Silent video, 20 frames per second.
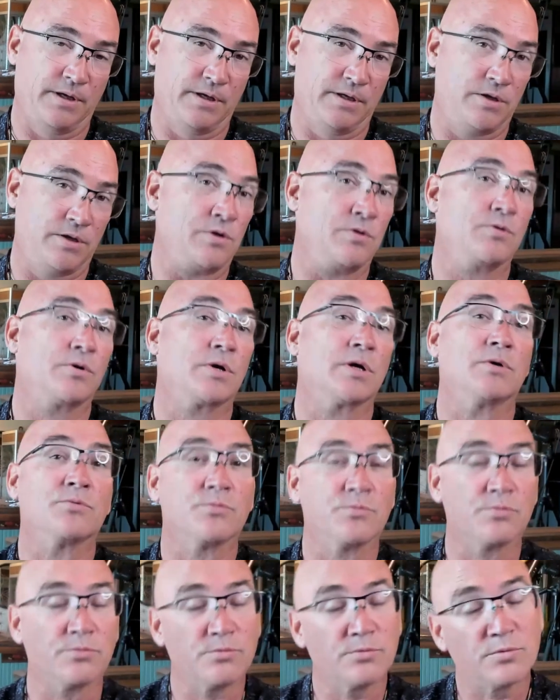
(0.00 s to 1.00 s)
you
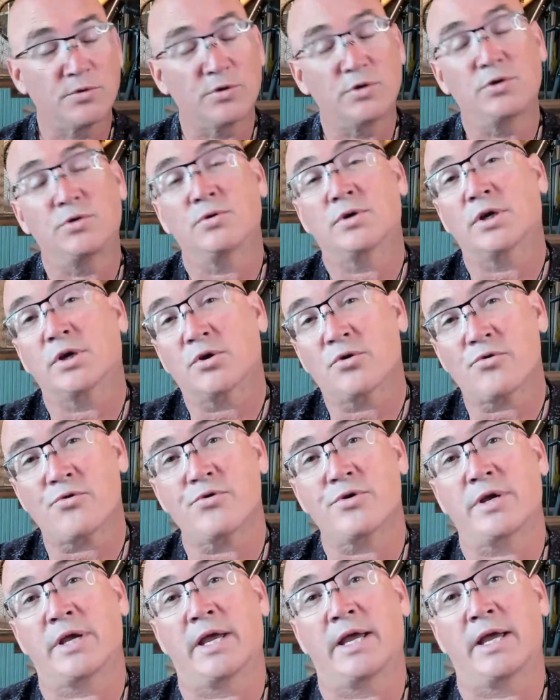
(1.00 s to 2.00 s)
can you can
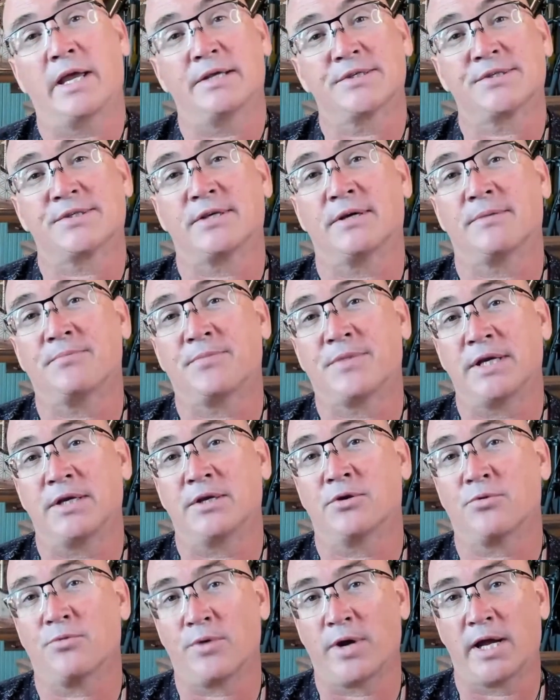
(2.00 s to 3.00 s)
create
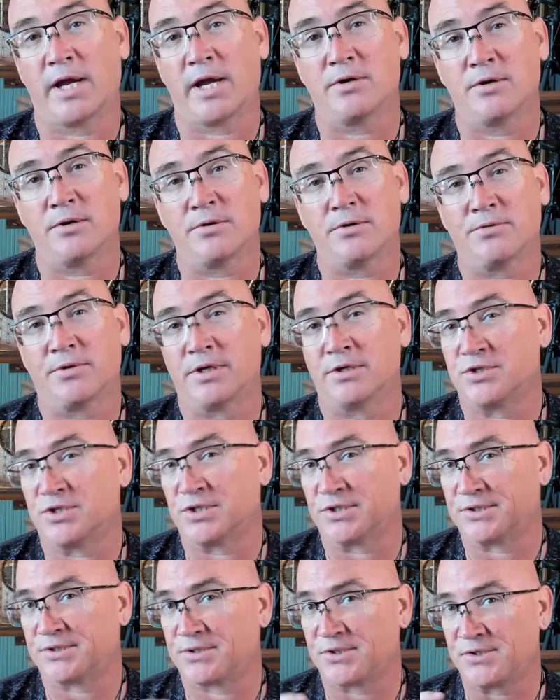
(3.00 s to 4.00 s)
something greater than
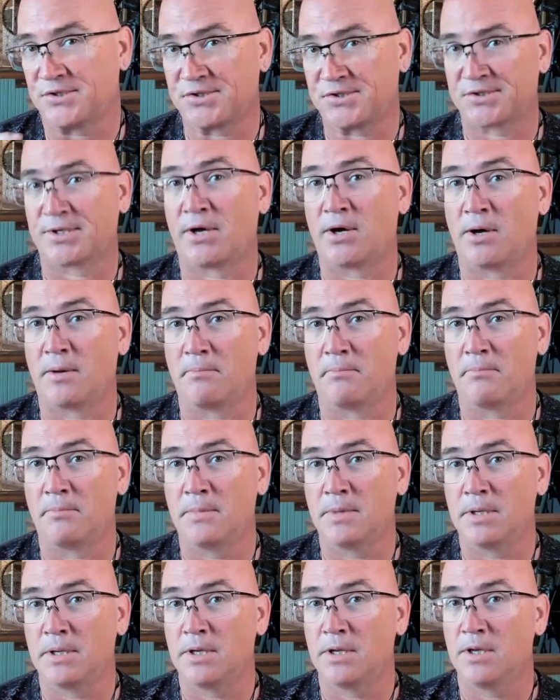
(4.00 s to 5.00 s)
just the sum
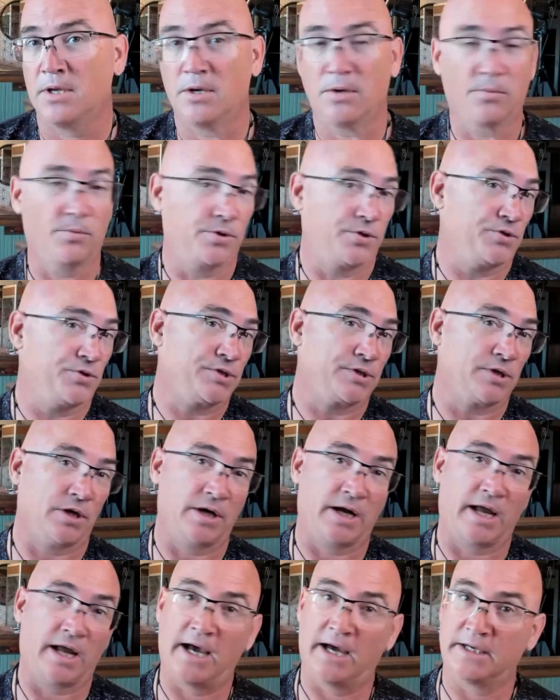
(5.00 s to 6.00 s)
when you
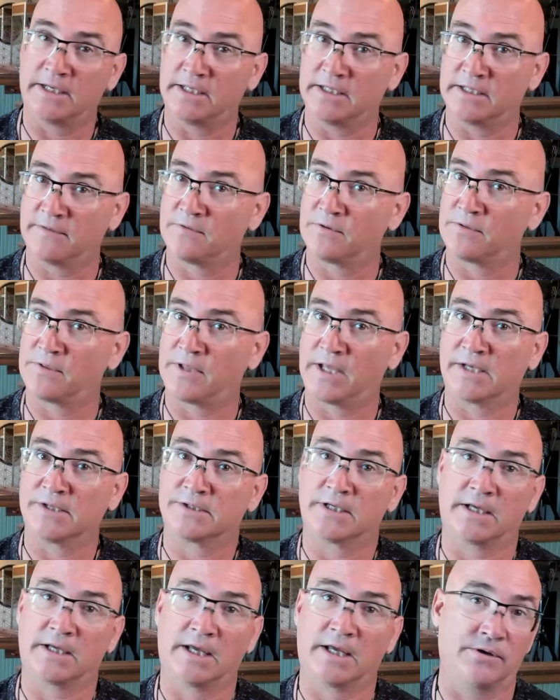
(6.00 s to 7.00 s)
start adding different things
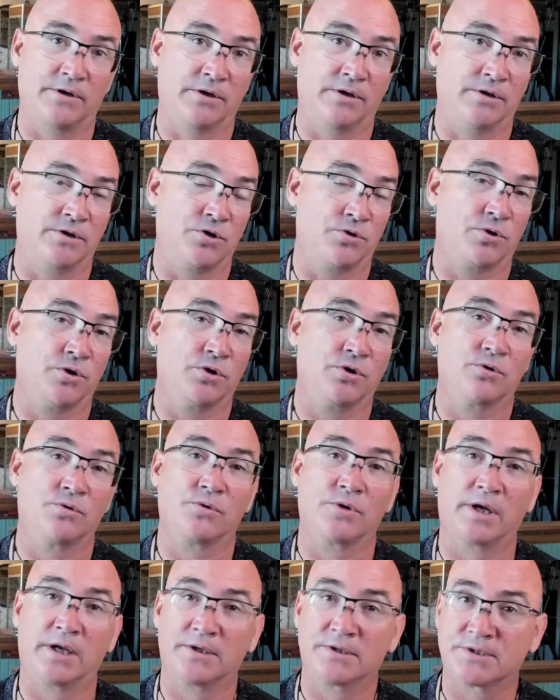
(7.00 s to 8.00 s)
together you can
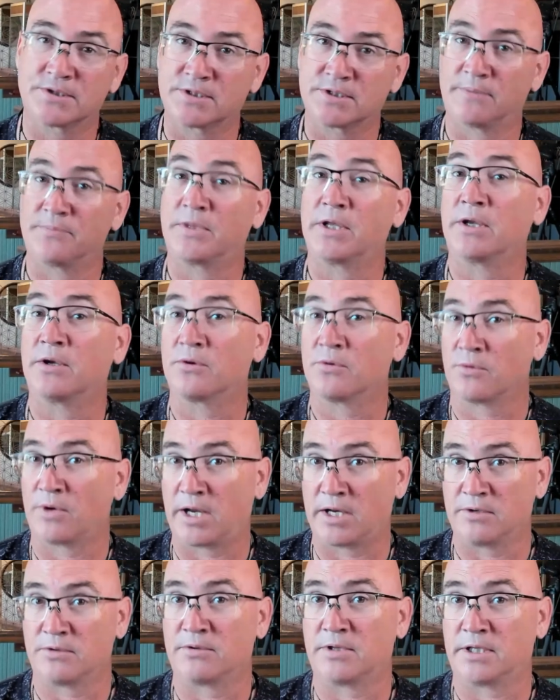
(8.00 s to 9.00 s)
create something
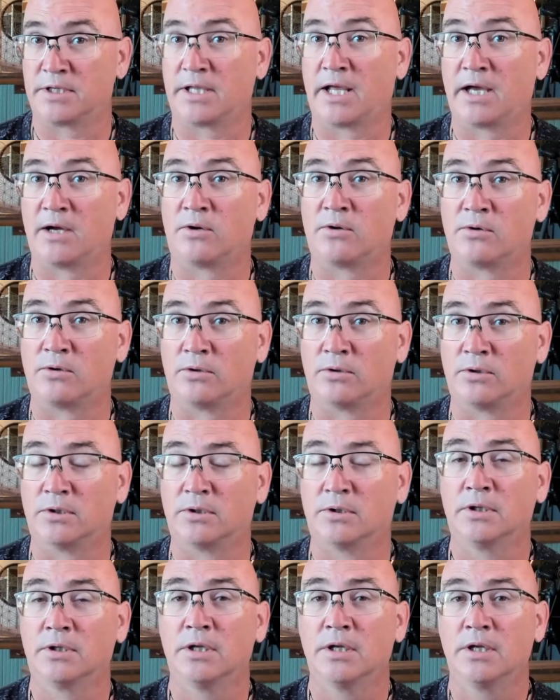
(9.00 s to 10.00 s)
greater than that
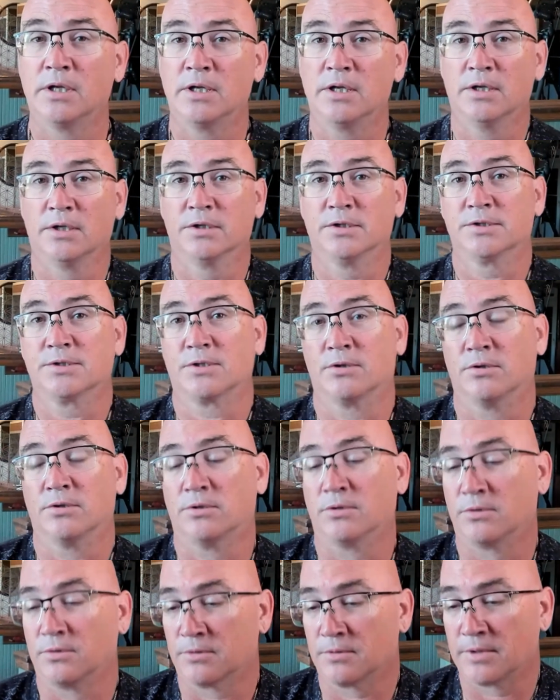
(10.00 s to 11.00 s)
whole
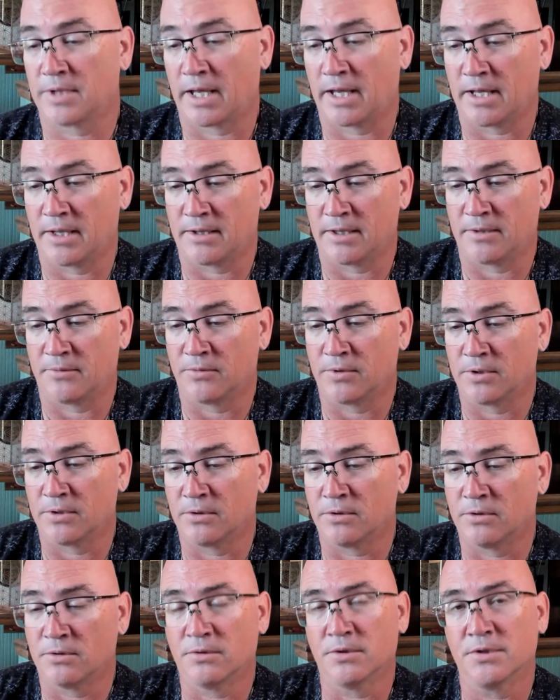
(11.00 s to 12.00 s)
so yeah that we
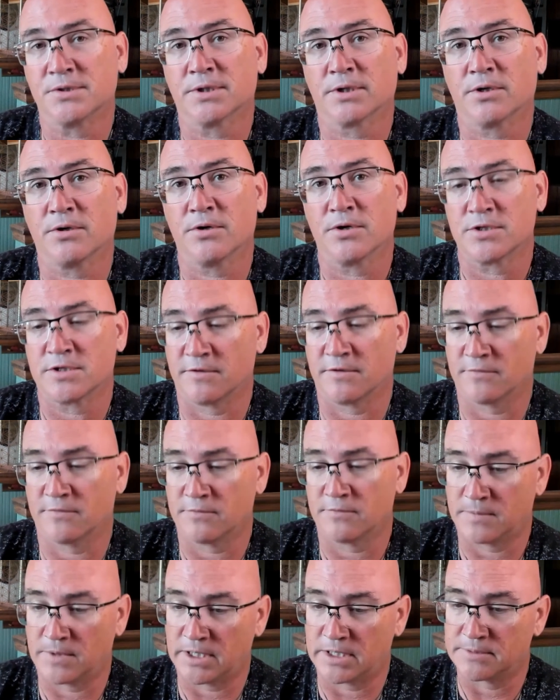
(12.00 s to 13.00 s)
always encourage
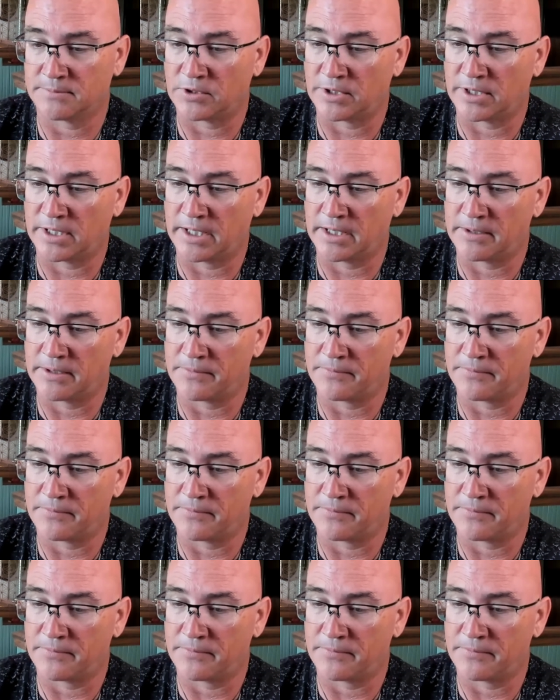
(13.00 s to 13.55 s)
everybody to play